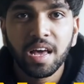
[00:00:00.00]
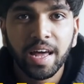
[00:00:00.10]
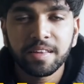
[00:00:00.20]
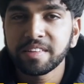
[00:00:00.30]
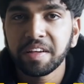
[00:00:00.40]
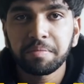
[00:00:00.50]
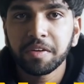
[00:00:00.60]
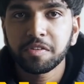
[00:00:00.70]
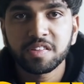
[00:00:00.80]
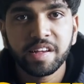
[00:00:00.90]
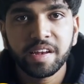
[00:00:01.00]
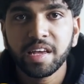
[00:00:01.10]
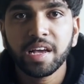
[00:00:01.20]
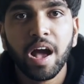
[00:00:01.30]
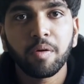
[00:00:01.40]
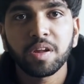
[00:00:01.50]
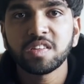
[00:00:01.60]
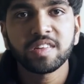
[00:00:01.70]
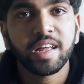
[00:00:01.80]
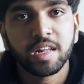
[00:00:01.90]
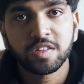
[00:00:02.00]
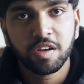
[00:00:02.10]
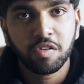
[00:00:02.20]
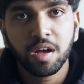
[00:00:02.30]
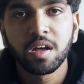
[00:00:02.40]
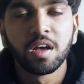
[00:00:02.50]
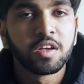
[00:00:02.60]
I did the same thing for city, county, state, etc.,